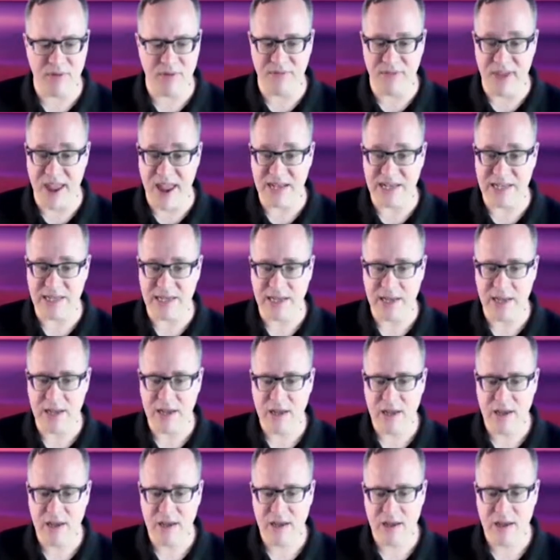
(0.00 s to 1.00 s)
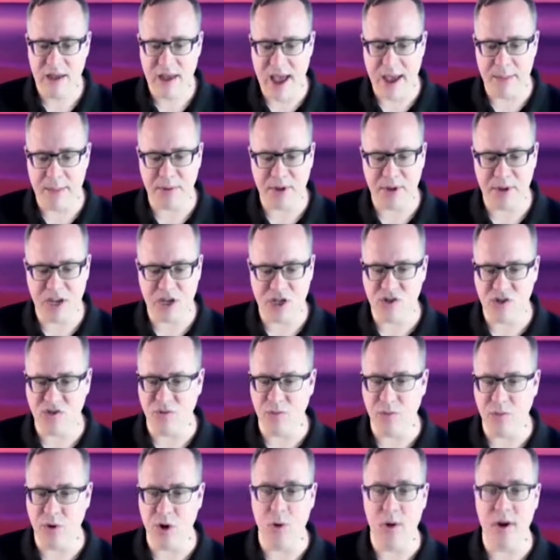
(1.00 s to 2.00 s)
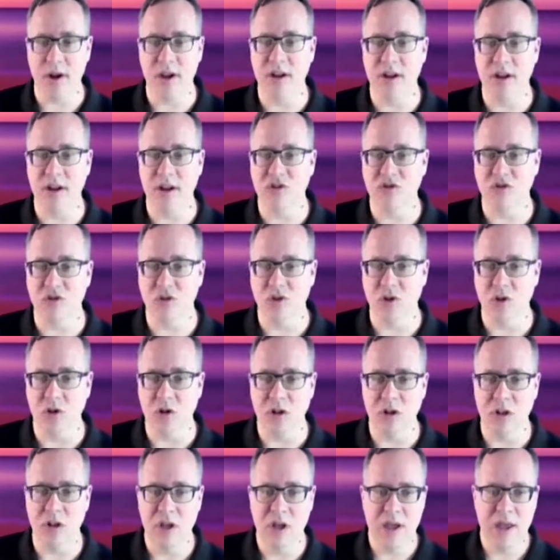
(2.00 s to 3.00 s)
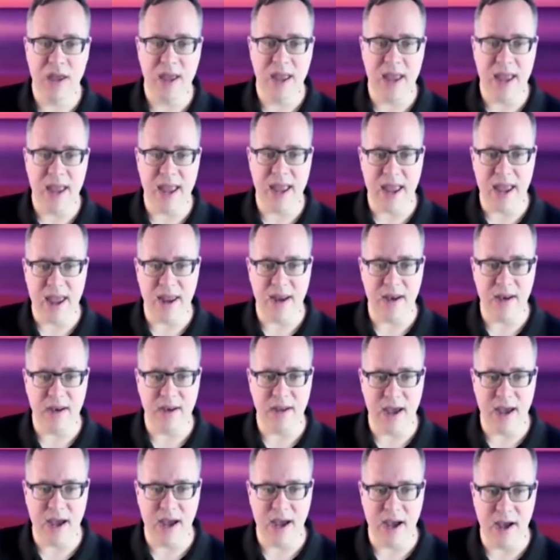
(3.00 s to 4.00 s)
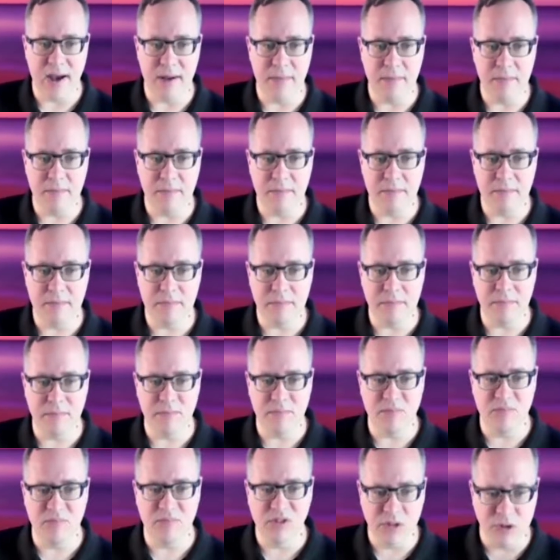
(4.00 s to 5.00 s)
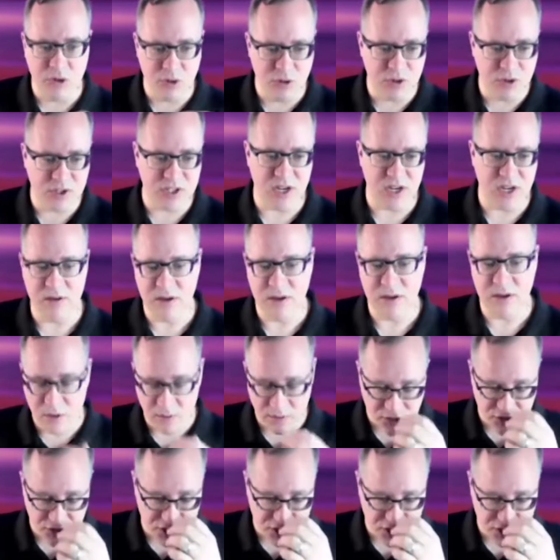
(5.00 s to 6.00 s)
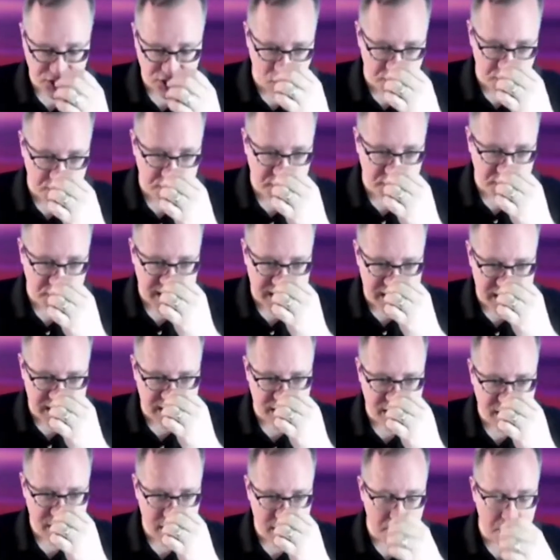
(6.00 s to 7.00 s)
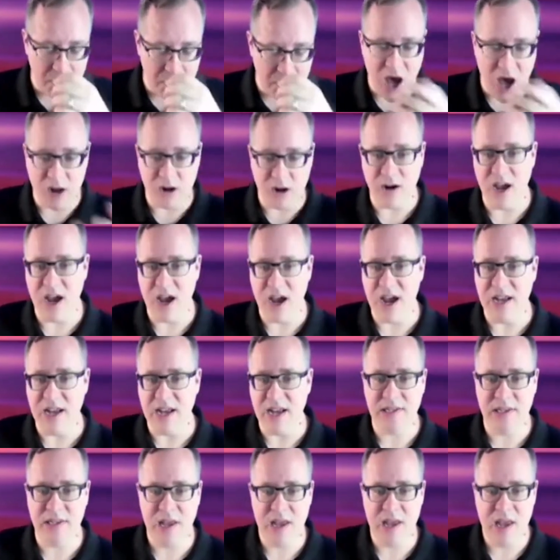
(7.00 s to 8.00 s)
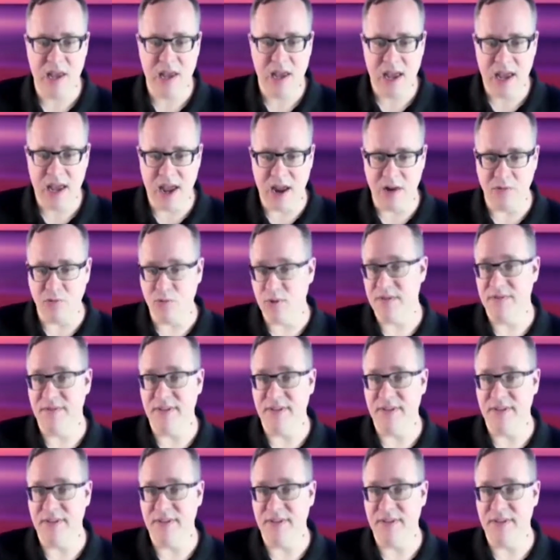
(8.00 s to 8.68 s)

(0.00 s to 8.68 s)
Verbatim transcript: prevent applications from going out of control and um, losing you know their scope plan modernize and